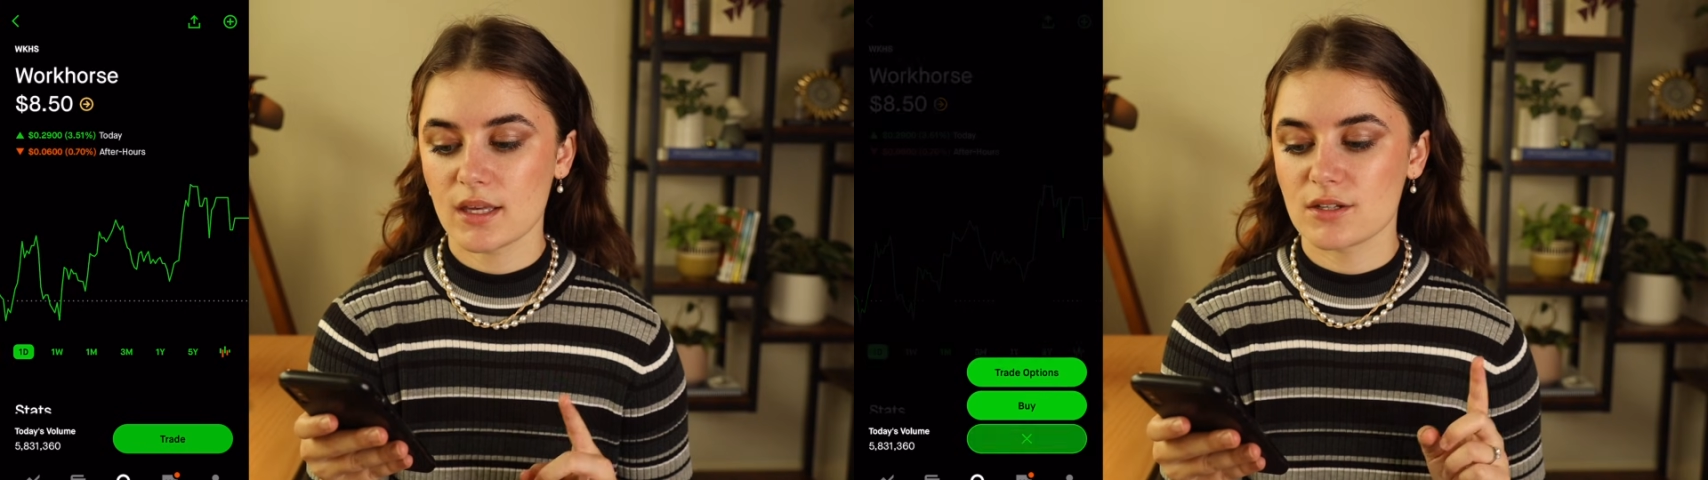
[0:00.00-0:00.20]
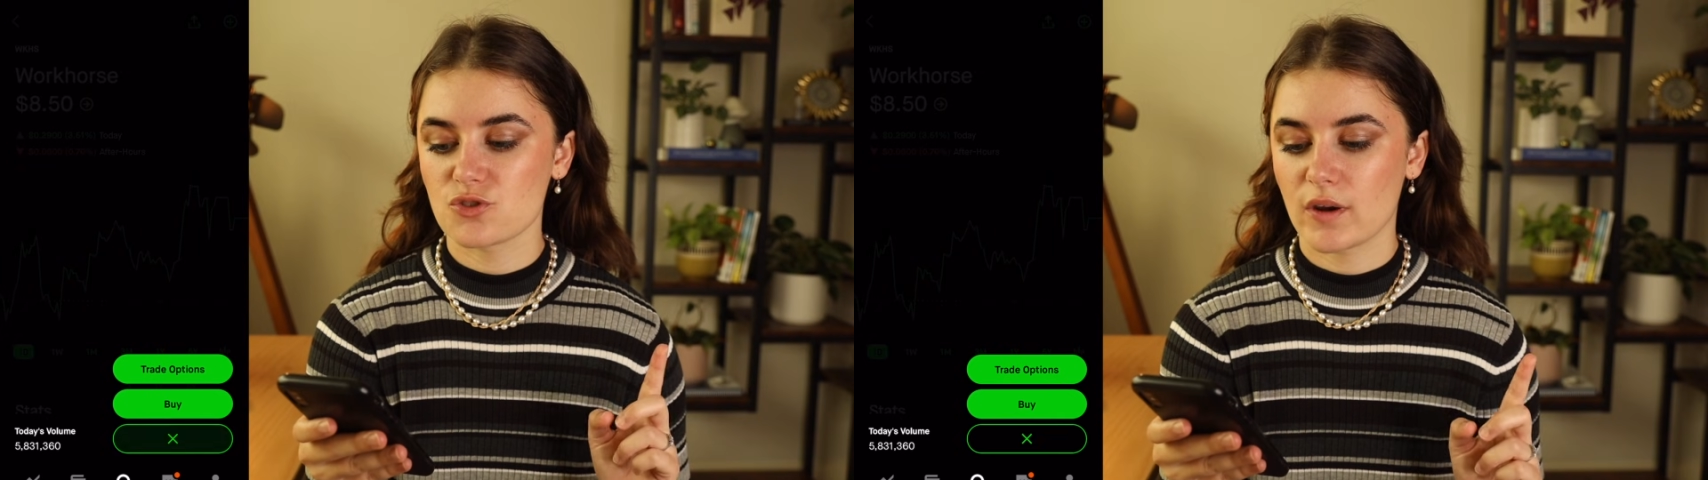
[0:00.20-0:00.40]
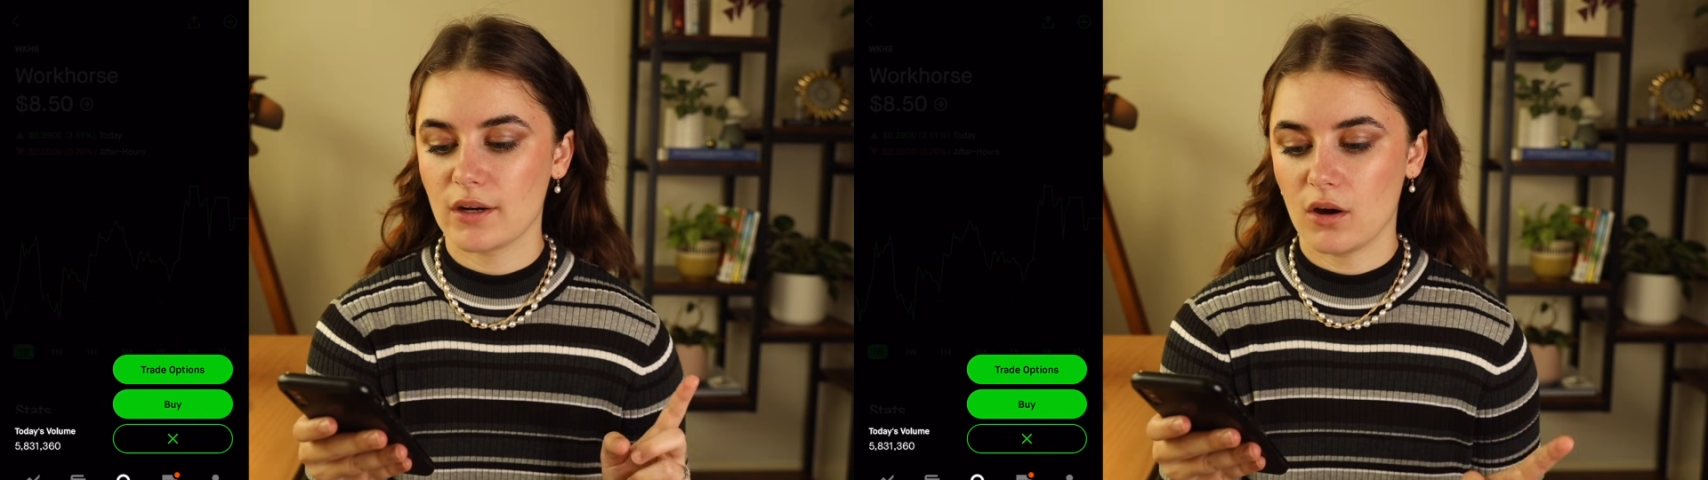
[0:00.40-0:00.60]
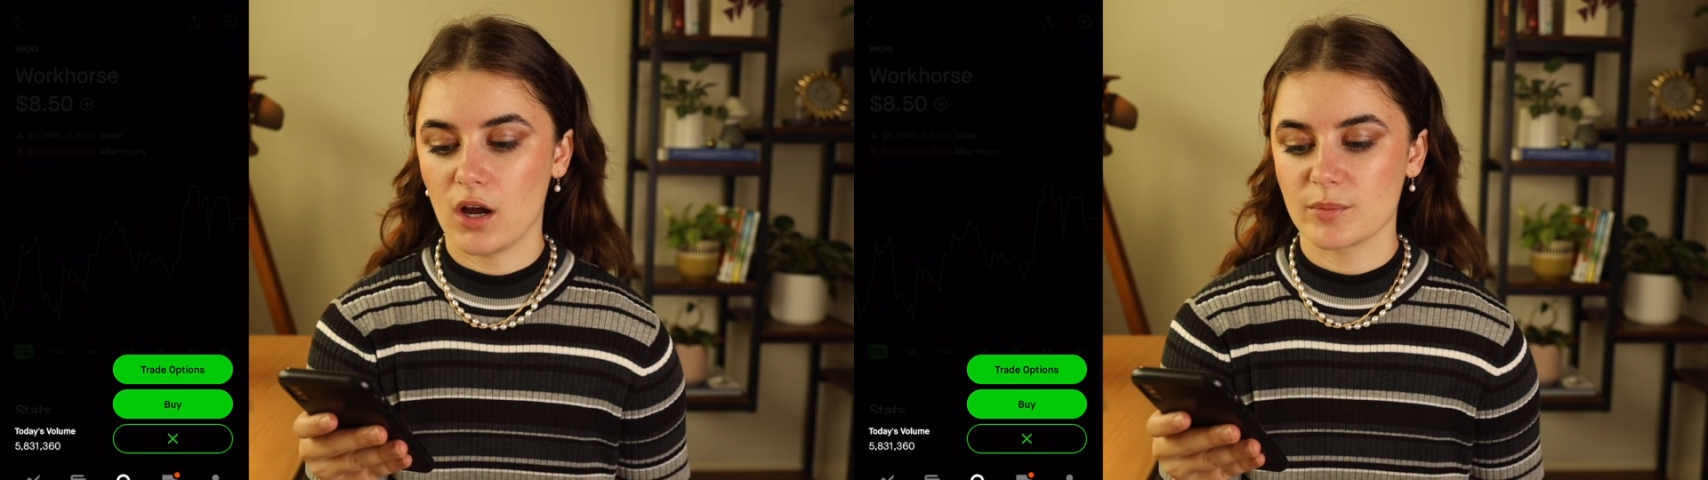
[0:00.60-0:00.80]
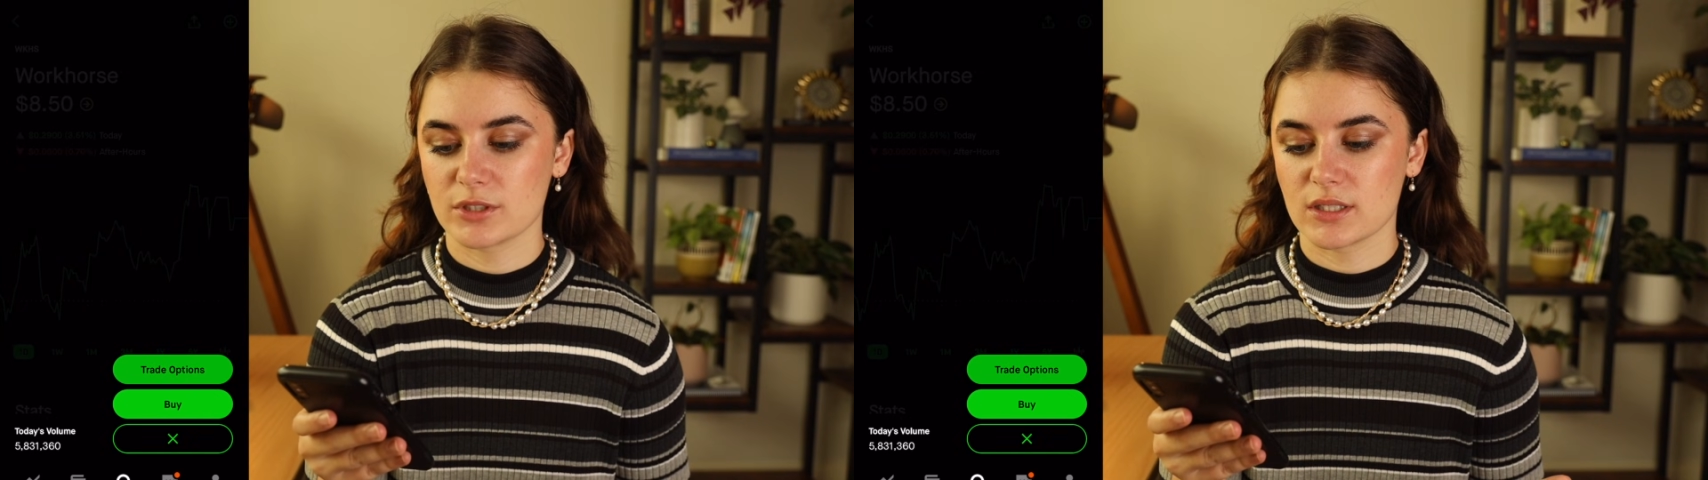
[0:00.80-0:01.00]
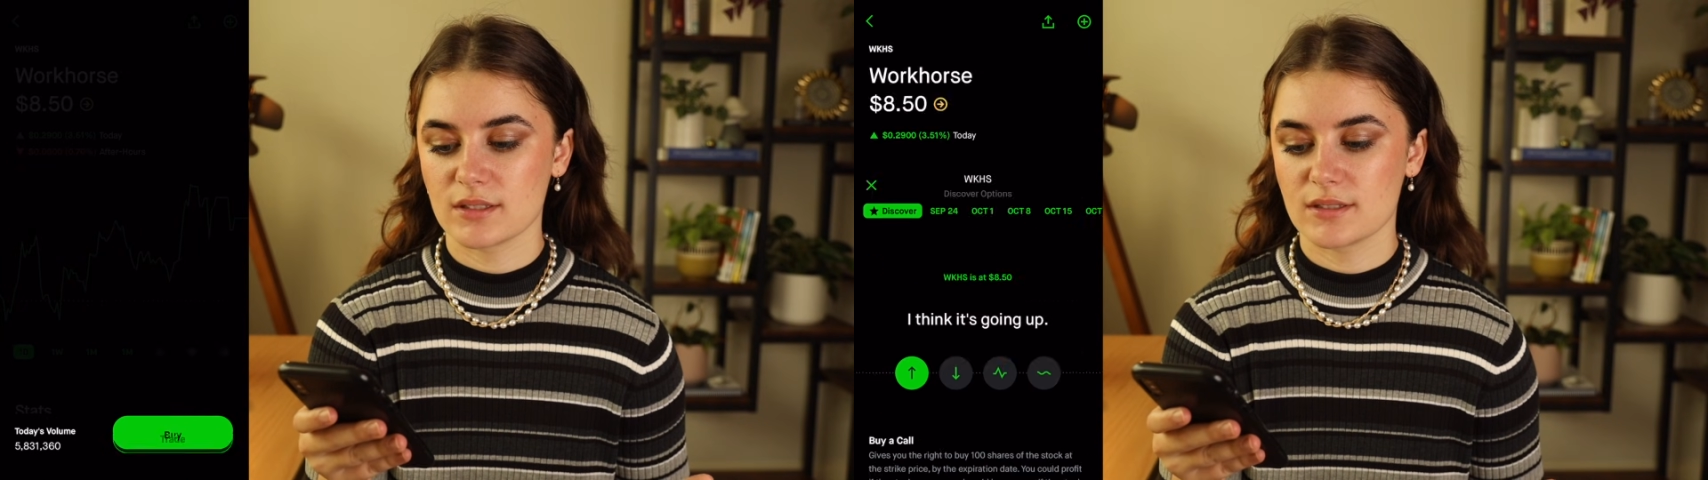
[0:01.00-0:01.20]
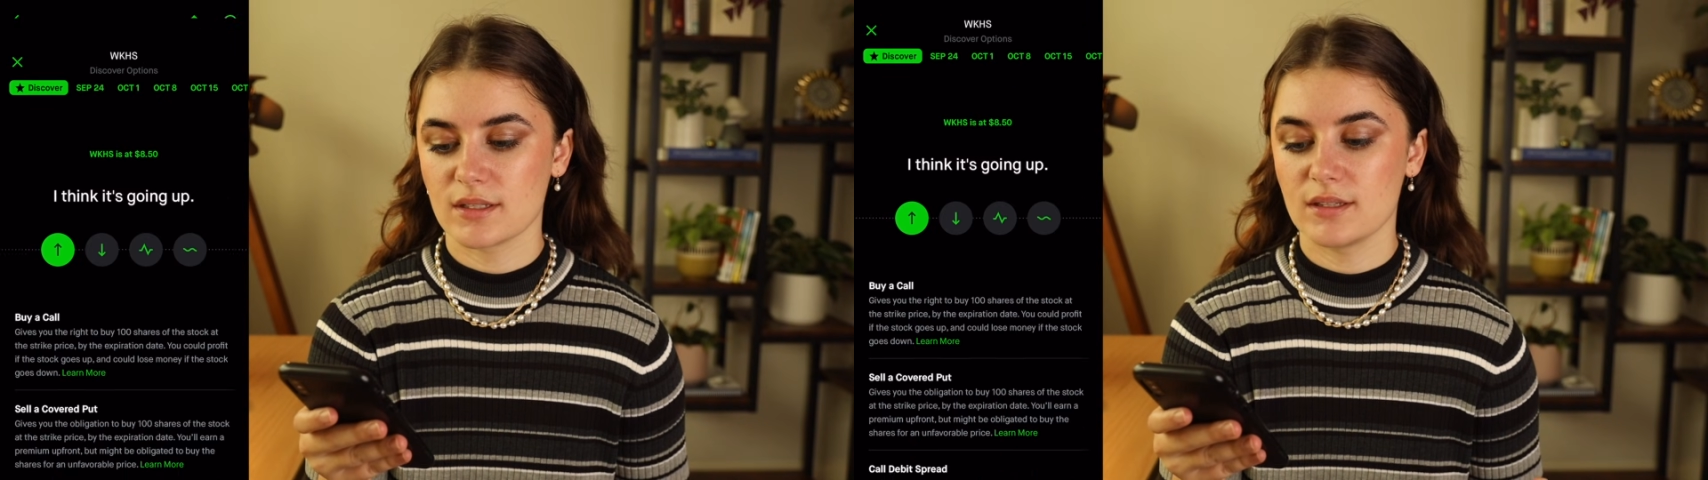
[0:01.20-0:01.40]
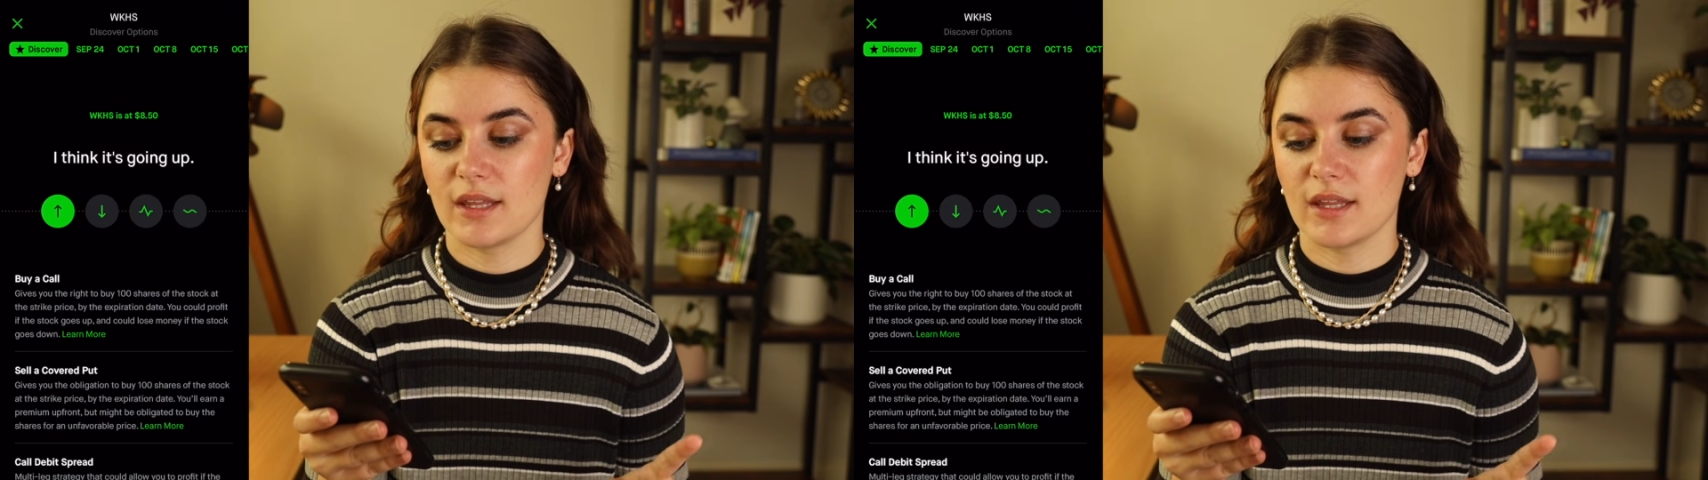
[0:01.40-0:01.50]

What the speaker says: and Trade Options.